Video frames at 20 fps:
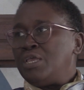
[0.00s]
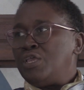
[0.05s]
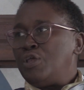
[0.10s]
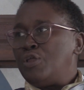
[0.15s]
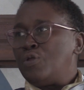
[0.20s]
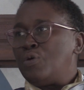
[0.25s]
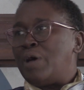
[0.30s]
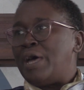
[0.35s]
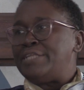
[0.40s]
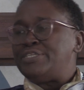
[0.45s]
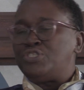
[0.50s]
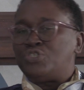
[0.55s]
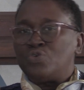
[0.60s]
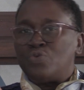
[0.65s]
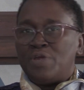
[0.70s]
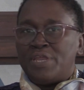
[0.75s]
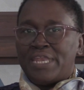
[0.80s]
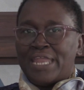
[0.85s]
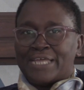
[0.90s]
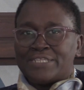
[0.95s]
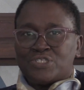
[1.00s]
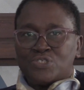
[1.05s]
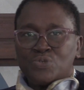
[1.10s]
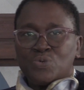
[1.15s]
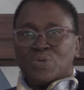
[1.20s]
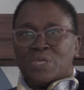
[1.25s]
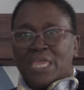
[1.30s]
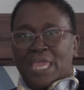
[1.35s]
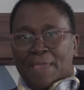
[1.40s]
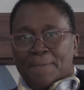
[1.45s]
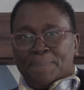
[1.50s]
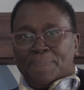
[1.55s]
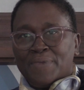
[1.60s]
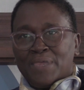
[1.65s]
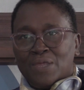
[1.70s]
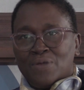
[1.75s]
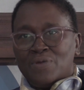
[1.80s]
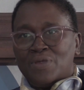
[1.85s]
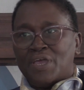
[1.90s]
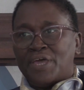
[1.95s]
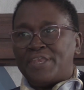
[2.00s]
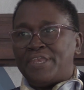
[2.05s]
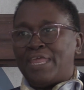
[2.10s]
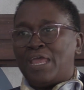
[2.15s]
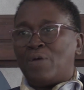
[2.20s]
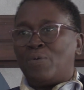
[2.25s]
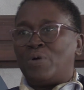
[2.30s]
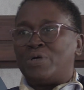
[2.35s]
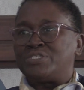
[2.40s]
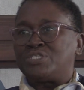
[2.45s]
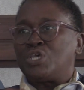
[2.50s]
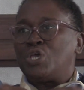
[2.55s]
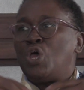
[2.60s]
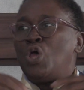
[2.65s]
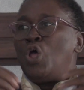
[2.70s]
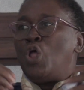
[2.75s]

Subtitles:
And during that 2-year period, there was